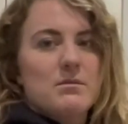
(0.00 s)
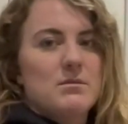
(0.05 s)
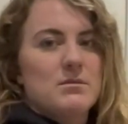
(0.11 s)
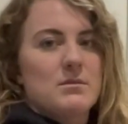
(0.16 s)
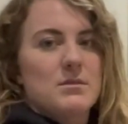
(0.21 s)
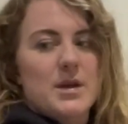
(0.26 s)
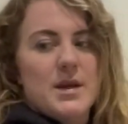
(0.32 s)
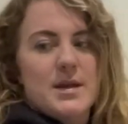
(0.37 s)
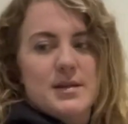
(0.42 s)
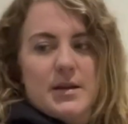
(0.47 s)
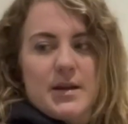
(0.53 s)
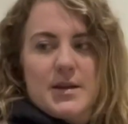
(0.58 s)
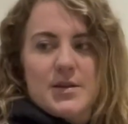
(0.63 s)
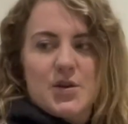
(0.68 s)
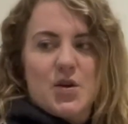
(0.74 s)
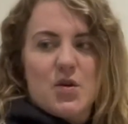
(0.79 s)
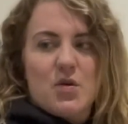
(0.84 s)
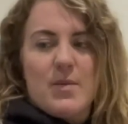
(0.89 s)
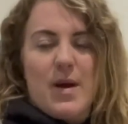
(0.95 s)
easily
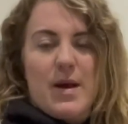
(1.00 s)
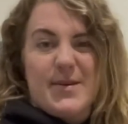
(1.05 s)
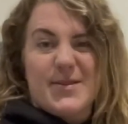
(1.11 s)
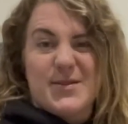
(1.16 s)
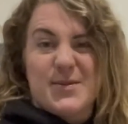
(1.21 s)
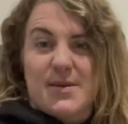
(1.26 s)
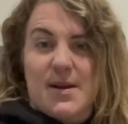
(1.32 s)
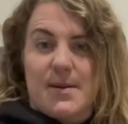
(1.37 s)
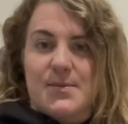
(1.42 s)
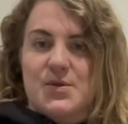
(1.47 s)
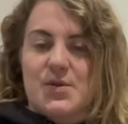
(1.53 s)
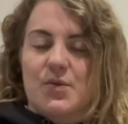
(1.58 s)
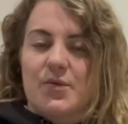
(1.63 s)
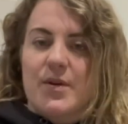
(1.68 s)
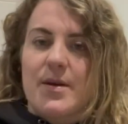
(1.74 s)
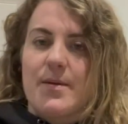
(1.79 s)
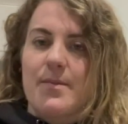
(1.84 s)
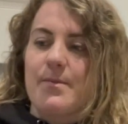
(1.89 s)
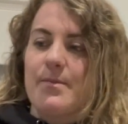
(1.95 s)
2, maybe sometimes
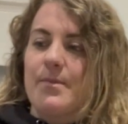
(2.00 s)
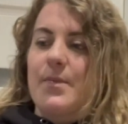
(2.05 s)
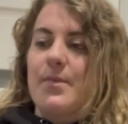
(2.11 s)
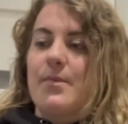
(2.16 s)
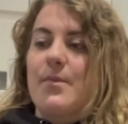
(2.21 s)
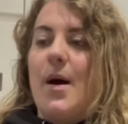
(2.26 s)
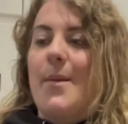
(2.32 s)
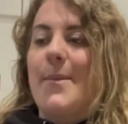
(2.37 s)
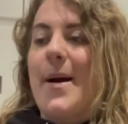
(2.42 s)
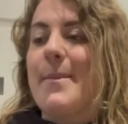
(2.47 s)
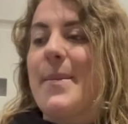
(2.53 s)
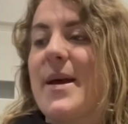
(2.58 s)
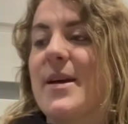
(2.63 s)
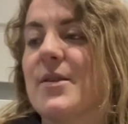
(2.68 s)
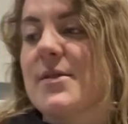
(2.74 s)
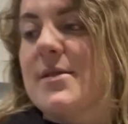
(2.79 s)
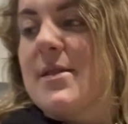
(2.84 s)
3 Marmite bagels a